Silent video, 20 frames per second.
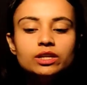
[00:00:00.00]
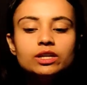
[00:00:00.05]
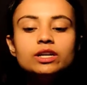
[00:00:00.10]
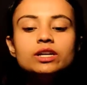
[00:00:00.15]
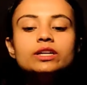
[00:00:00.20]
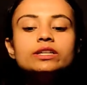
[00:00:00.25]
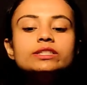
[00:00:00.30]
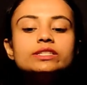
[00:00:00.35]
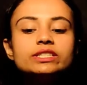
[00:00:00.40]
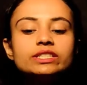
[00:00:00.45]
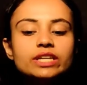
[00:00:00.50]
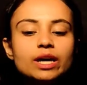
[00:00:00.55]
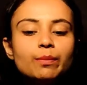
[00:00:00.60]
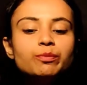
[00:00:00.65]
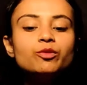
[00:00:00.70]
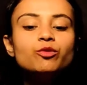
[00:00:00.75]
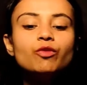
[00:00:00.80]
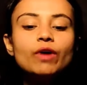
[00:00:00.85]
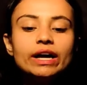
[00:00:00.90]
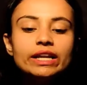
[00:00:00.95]
Skip
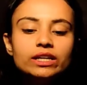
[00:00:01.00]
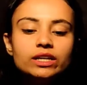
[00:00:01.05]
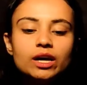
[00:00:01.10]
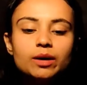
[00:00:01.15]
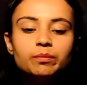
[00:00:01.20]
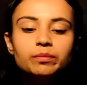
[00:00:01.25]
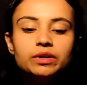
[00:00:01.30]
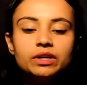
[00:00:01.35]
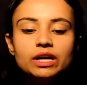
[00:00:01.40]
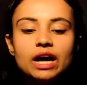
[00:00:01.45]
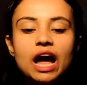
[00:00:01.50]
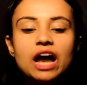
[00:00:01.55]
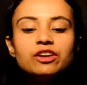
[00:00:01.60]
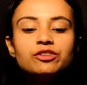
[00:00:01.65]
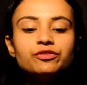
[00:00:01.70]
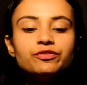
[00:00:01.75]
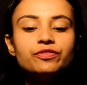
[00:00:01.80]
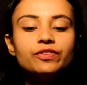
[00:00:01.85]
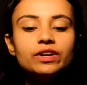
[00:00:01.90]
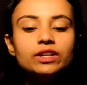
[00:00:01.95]
one number and fill